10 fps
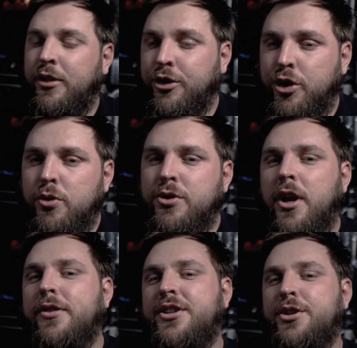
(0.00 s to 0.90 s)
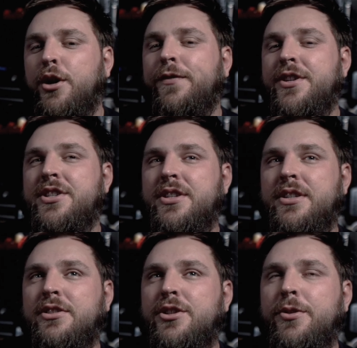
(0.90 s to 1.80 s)
And they're used on the
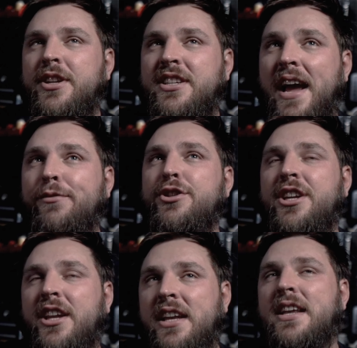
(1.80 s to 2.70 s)
surface so that divers can